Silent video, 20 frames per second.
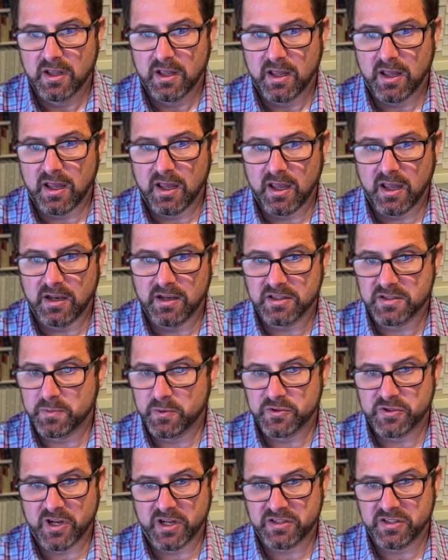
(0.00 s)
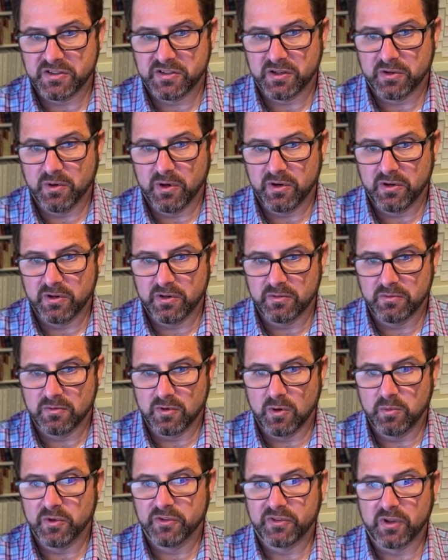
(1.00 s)
and it's projected to grow to
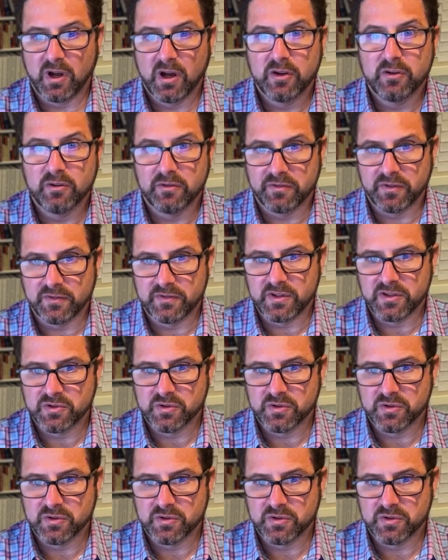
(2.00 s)
almost 150